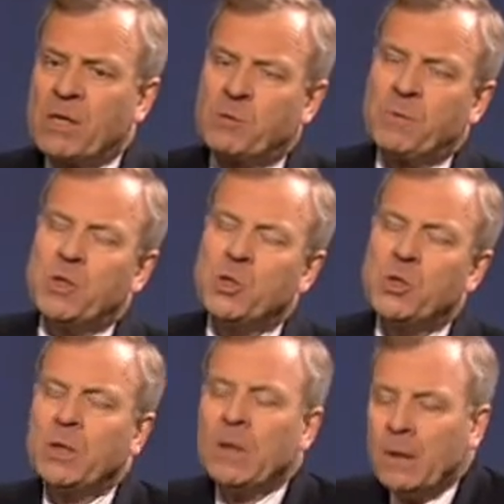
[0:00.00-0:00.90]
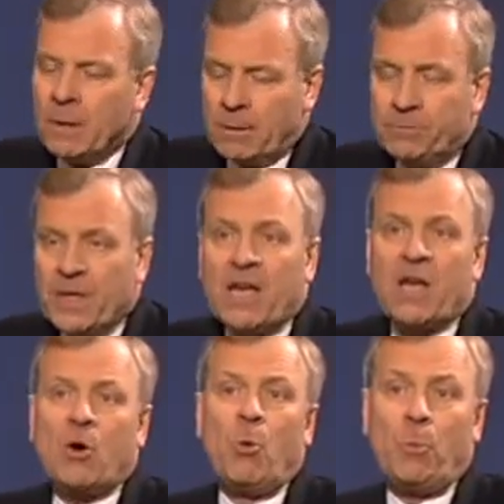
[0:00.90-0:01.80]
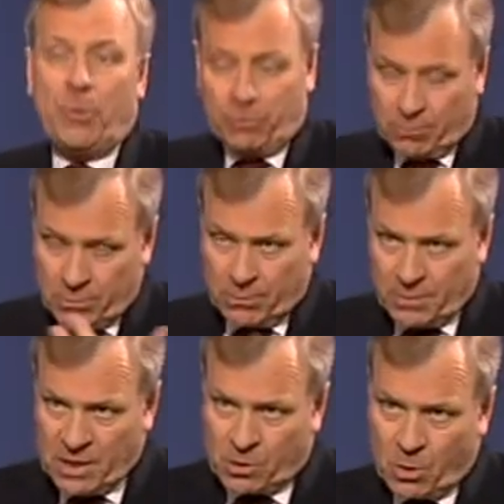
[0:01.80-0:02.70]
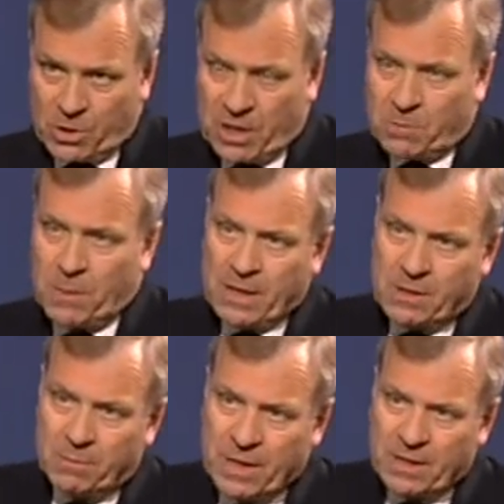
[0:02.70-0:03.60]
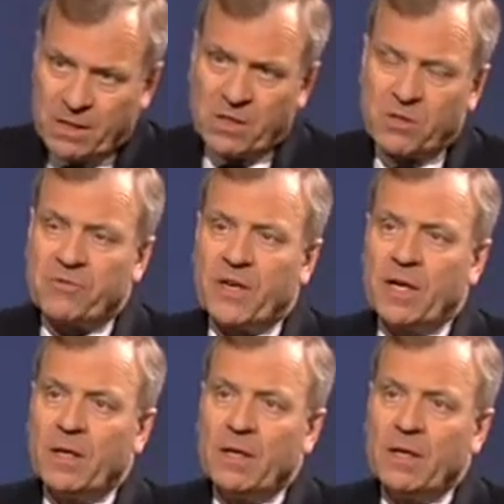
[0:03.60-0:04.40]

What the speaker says: speech. And I hope these contacts might intensify.